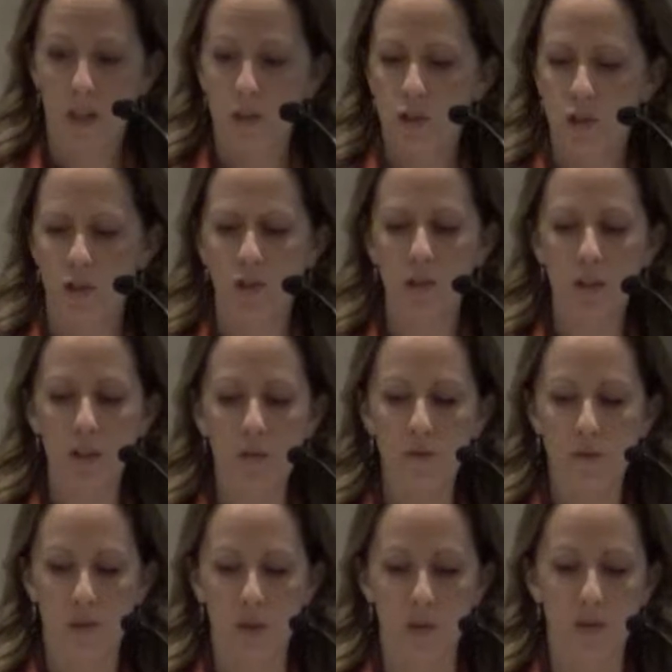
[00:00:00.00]
She looked
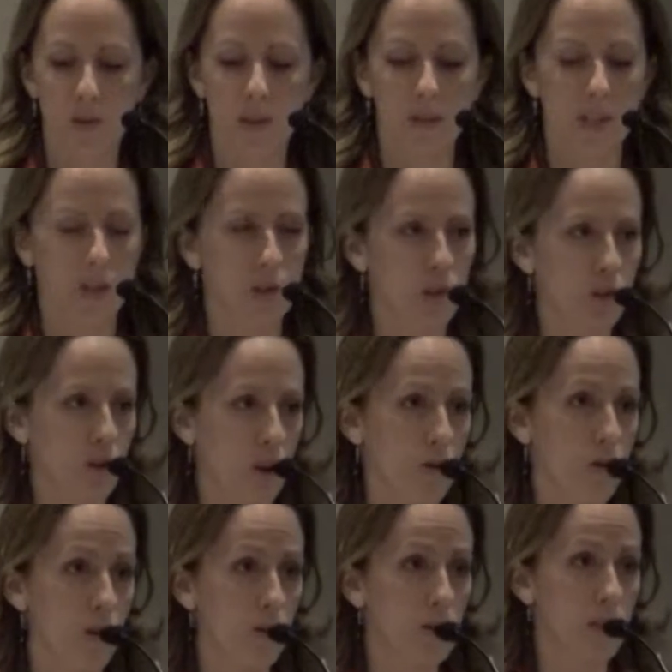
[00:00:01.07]
confused and said she saw
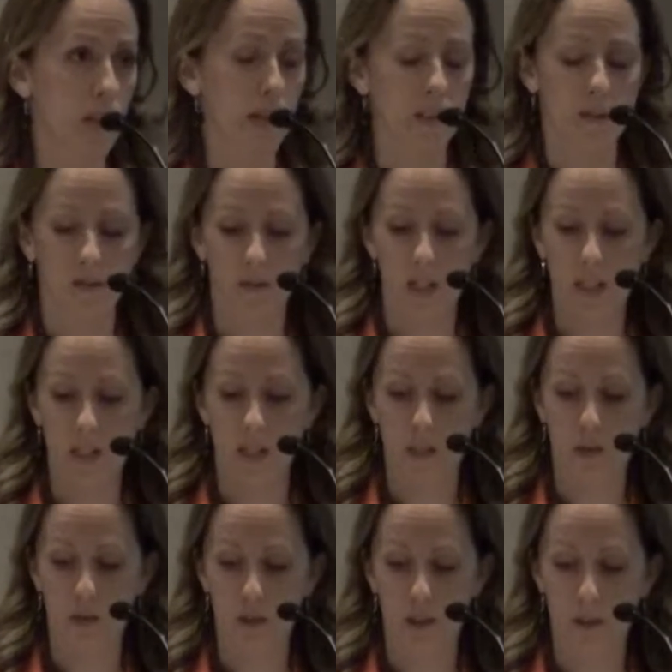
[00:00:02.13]
no signs of
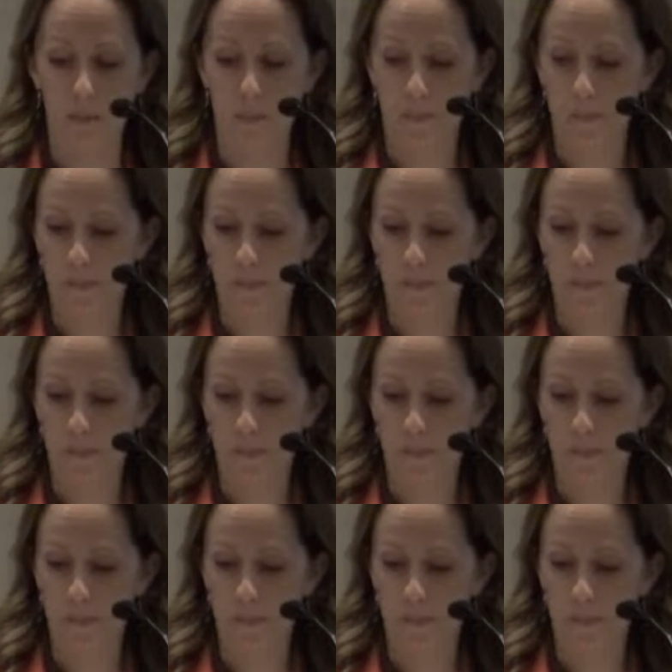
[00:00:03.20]
ADHD.